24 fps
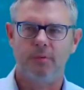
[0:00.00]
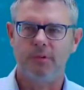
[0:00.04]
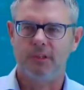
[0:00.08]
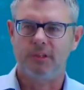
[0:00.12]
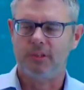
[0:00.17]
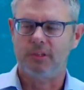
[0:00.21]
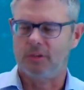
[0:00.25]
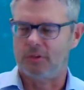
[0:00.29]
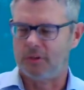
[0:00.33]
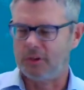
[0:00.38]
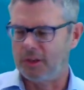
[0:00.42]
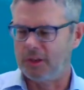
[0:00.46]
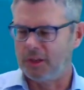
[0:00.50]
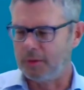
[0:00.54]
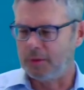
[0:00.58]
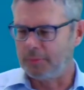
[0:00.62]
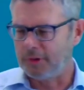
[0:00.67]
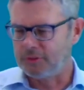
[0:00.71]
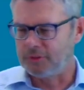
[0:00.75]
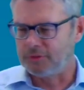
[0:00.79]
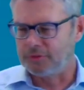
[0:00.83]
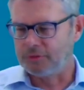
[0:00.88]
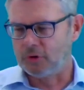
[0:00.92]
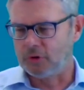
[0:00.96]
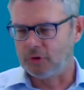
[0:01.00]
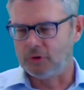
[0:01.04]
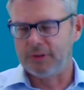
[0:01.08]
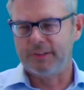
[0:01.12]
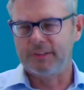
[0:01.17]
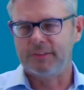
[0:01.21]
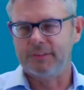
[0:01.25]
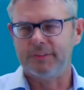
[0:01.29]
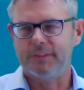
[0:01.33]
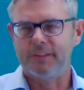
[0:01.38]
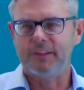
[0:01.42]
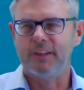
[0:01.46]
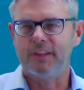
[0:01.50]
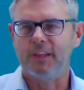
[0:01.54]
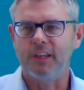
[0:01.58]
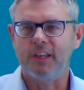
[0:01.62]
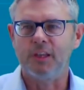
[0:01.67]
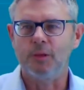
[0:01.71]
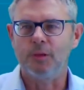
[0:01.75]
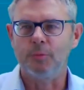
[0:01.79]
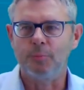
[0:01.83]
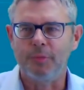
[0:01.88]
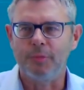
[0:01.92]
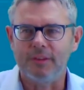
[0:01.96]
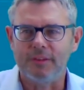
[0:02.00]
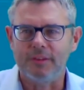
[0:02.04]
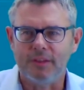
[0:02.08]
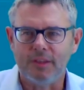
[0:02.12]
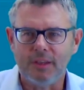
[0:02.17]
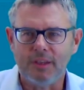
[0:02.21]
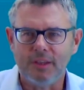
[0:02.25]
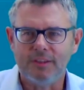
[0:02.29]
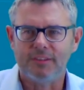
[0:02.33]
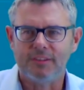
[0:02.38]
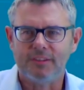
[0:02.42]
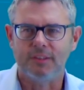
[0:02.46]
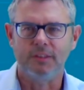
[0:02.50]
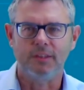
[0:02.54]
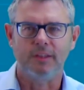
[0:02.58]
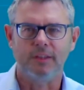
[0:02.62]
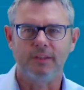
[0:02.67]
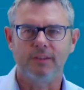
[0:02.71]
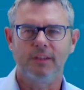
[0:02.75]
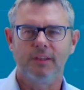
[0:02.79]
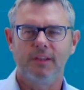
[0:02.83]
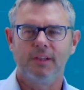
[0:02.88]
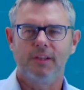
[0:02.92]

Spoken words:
we're talking about 400 gigabit Ethernet.